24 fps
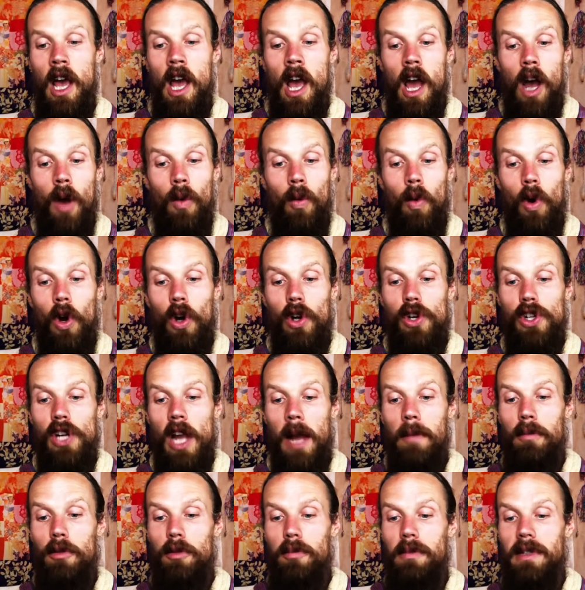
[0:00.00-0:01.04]
A
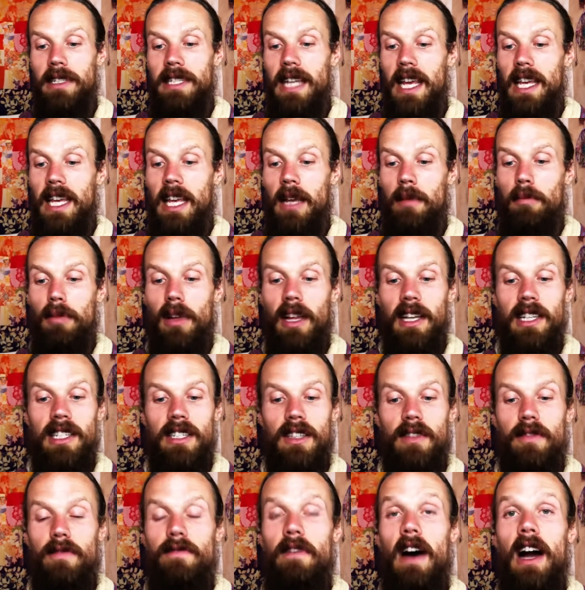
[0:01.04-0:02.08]
workshop would be taking place
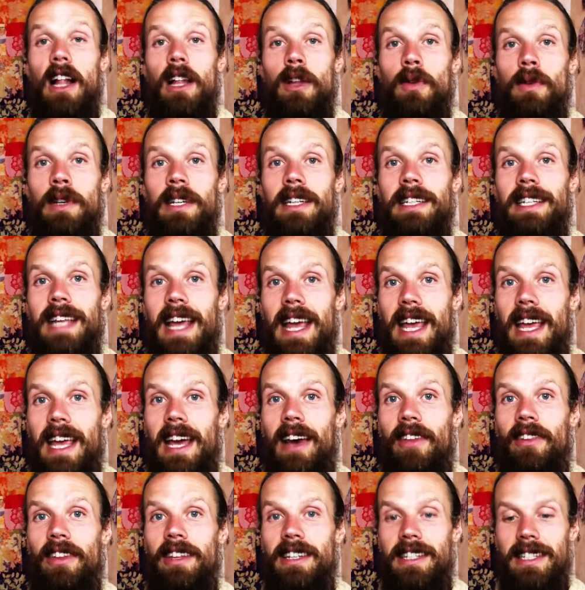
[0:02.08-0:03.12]
the following day
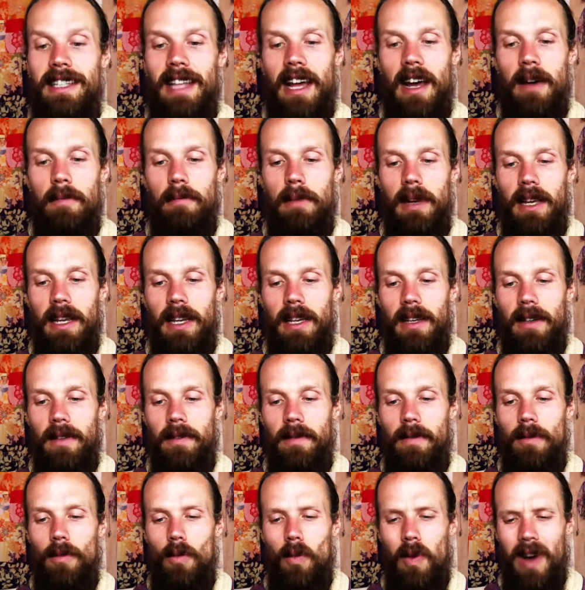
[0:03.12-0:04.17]
on this topic.
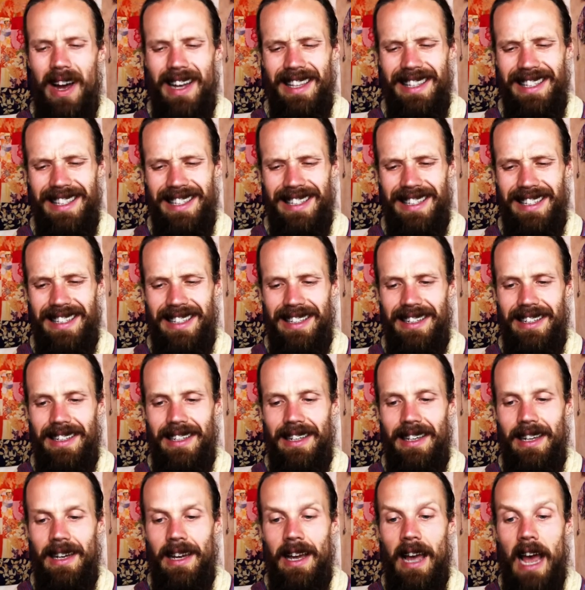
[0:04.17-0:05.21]
What?
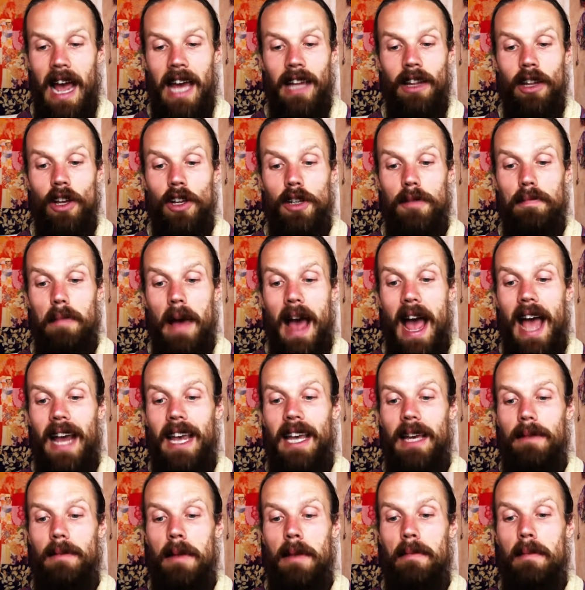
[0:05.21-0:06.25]
I looked back
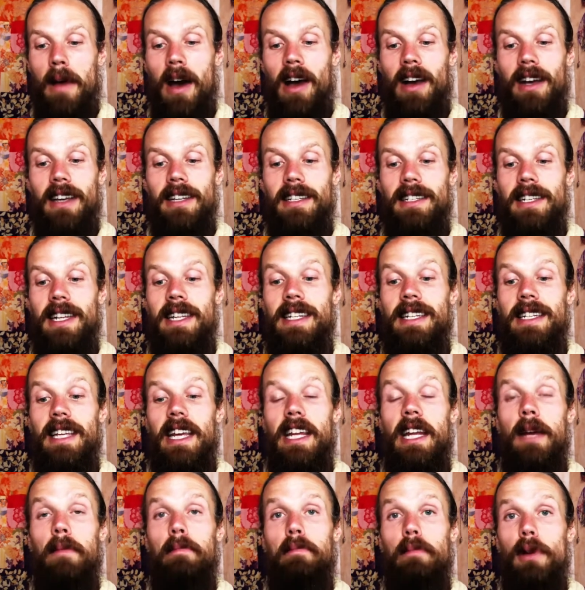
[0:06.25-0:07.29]
at my moccasins,
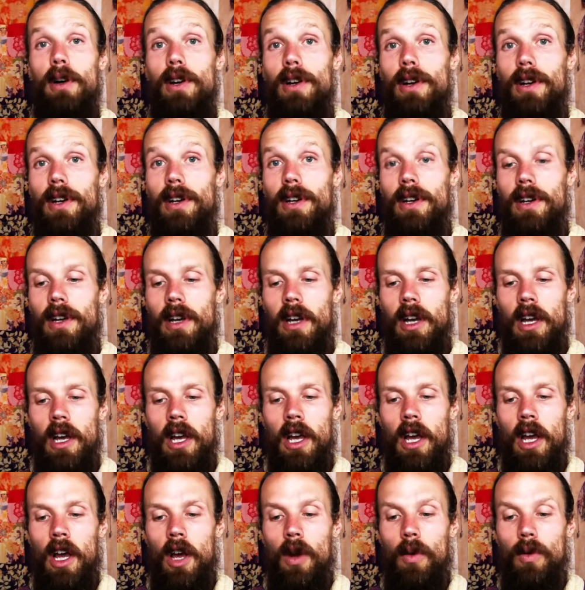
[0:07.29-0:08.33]
and a book
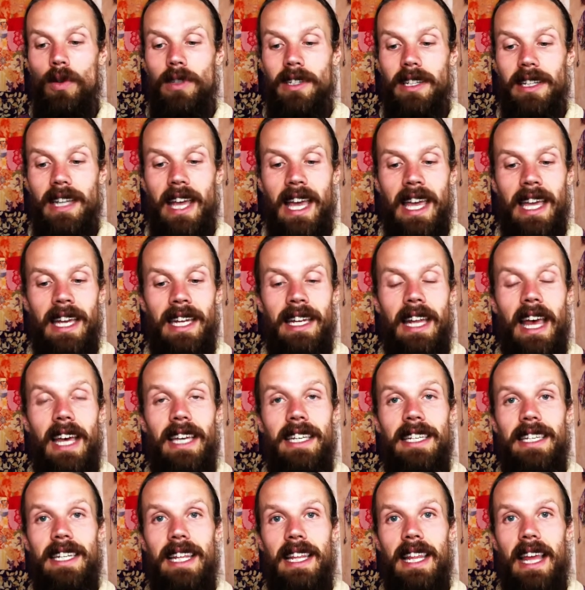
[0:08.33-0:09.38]
was laying
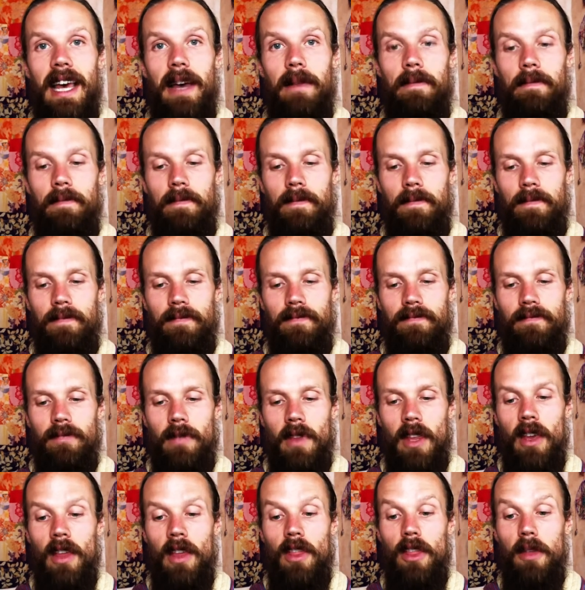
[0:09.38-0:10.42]
next to them
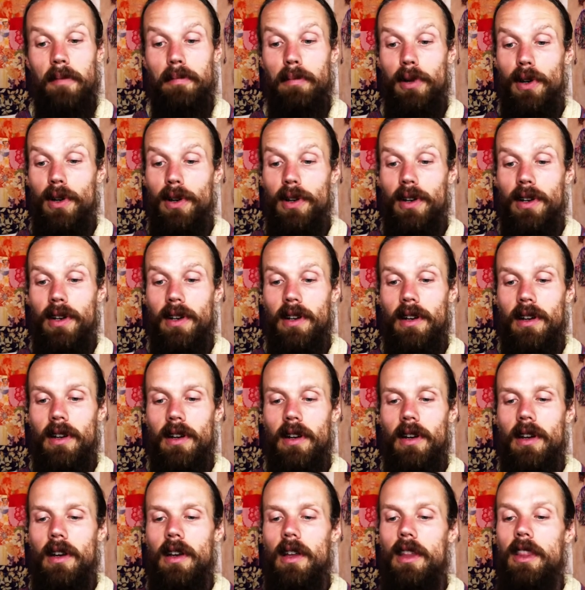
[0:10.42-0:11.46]
the book,
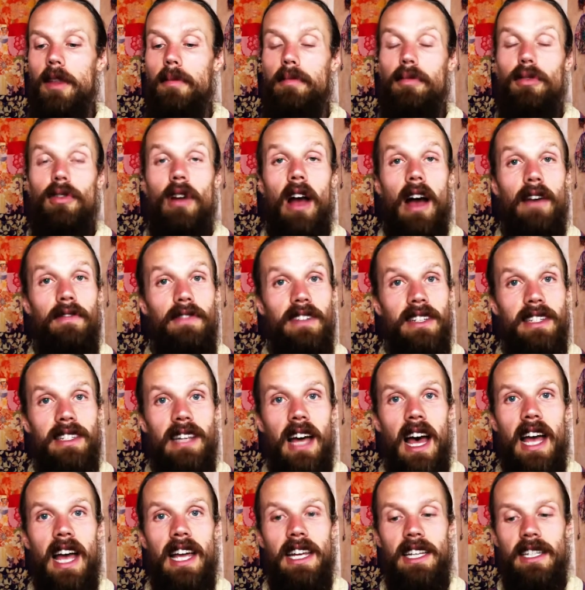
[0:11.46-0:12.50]
the
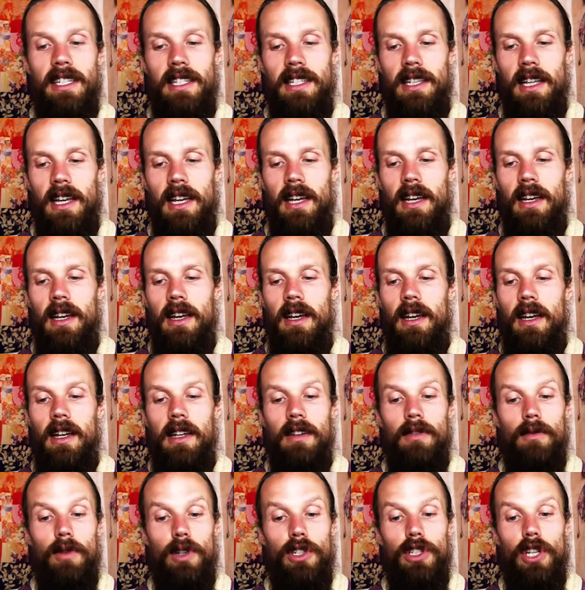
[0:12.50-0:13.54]
prophesied
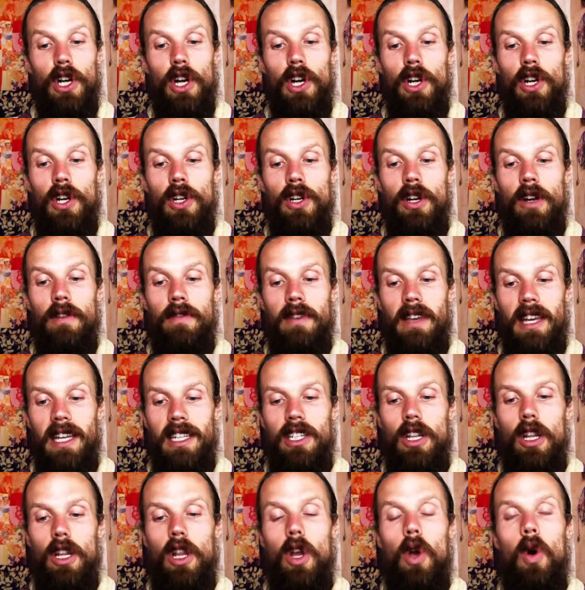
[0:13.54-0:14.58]
return of
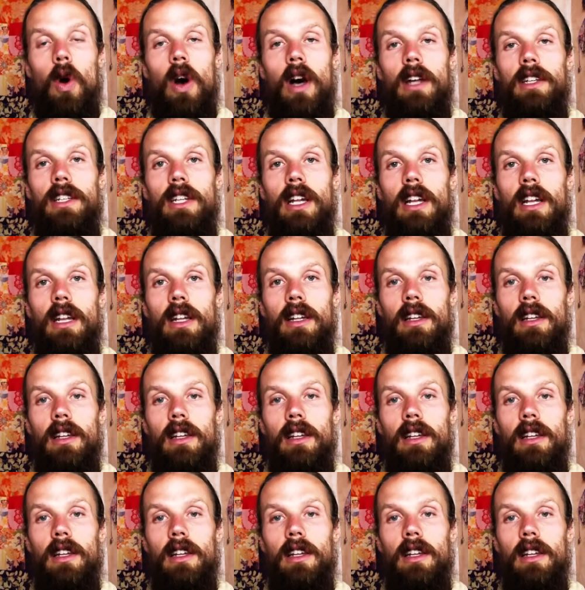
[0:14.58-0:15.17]
Quetzalcoatl,